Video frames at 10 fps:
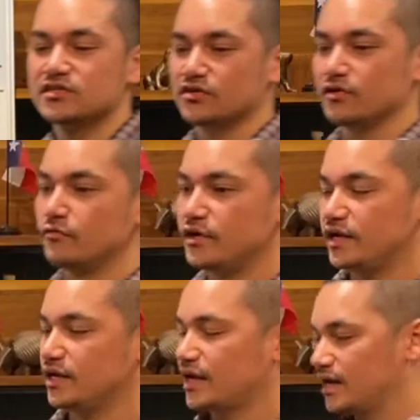so it's
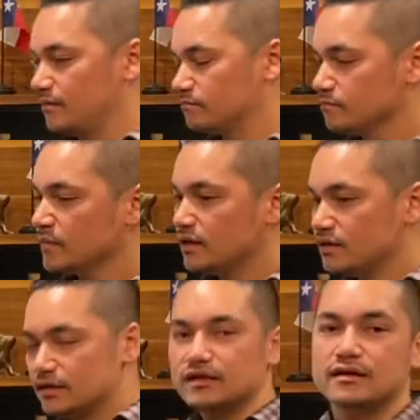really kind of
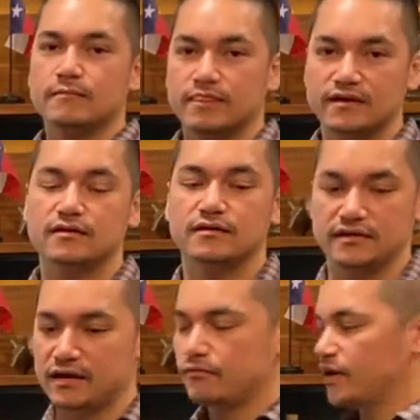
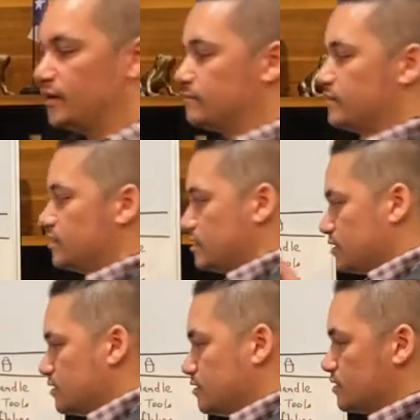different.
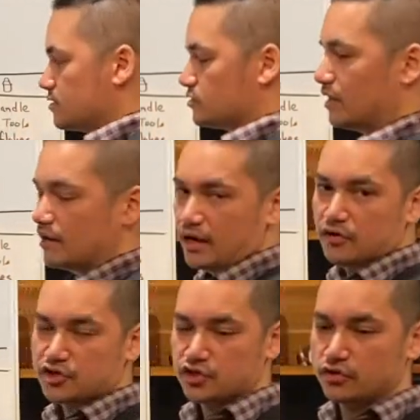I'll,
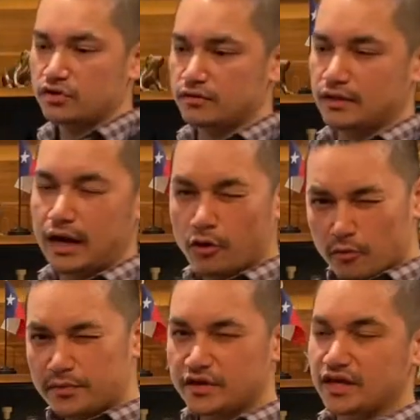I'll, show you,
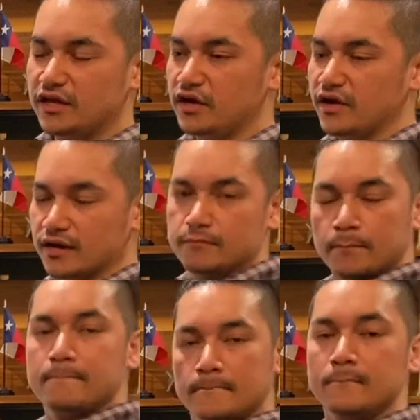hopefully you can hear it.
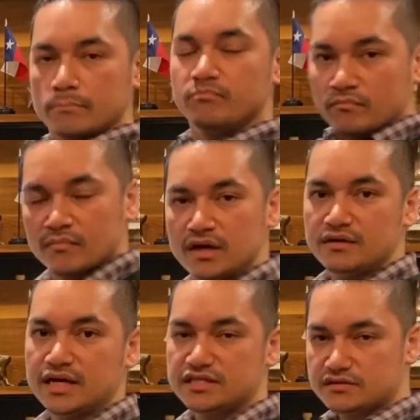
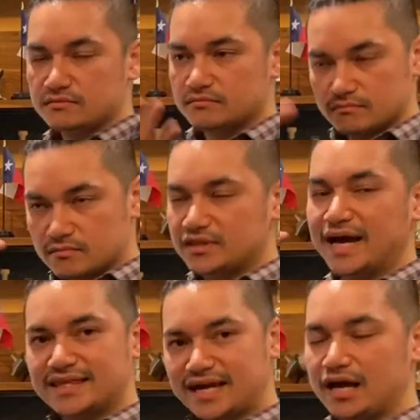That's
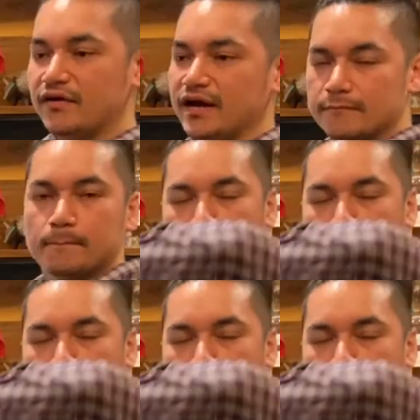taka taka, right?